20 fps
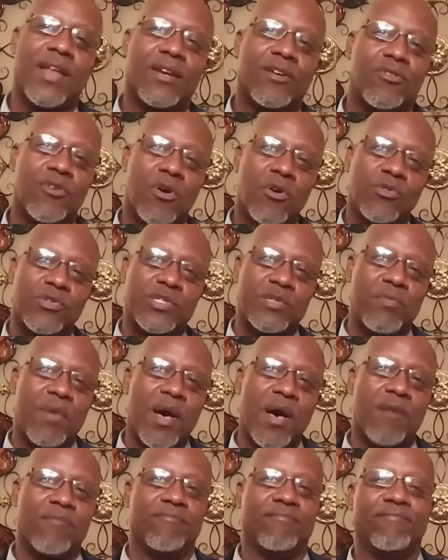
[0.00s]
It grows him
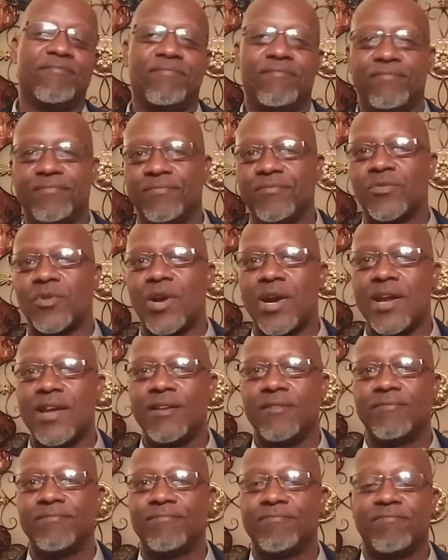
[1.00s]
up, right?